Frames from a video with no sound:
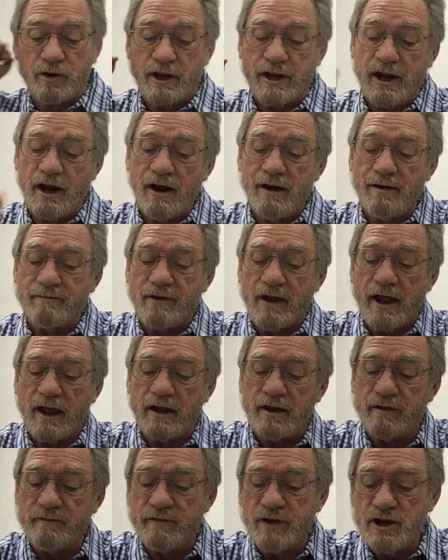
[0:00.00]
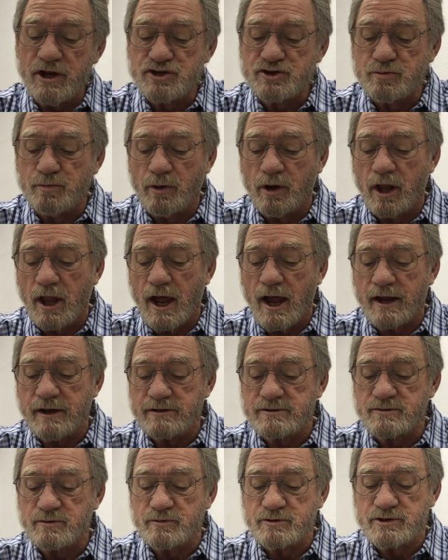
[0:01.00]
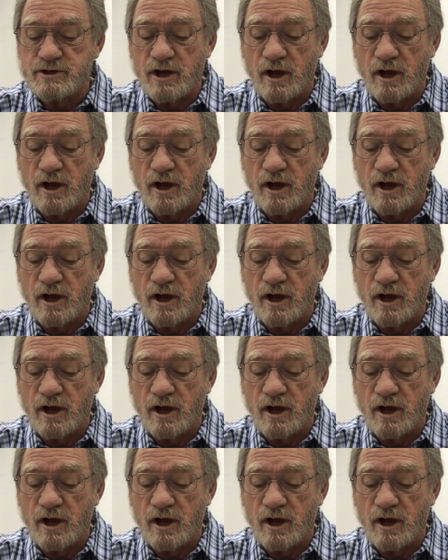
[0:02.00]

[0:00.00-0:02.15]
a caravan of Ishmaelites was